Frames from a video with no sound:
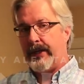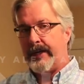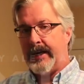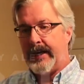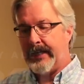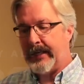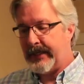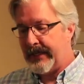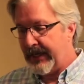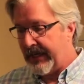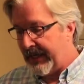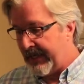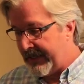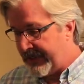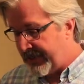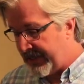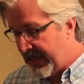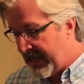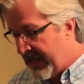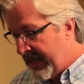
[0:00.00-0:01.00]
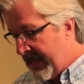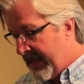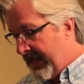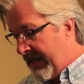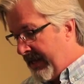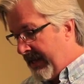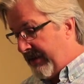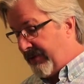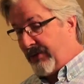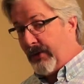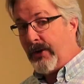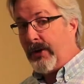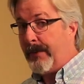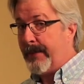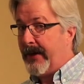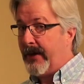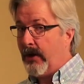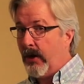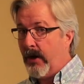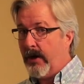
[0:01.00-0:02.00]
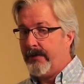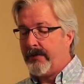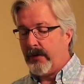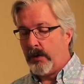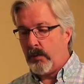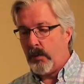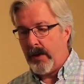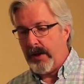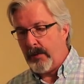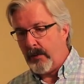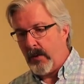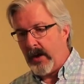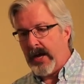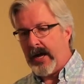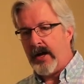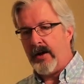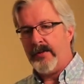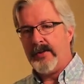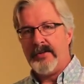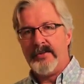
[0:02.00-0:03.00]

in 80 days, and so I'm going to be gone for quite a while.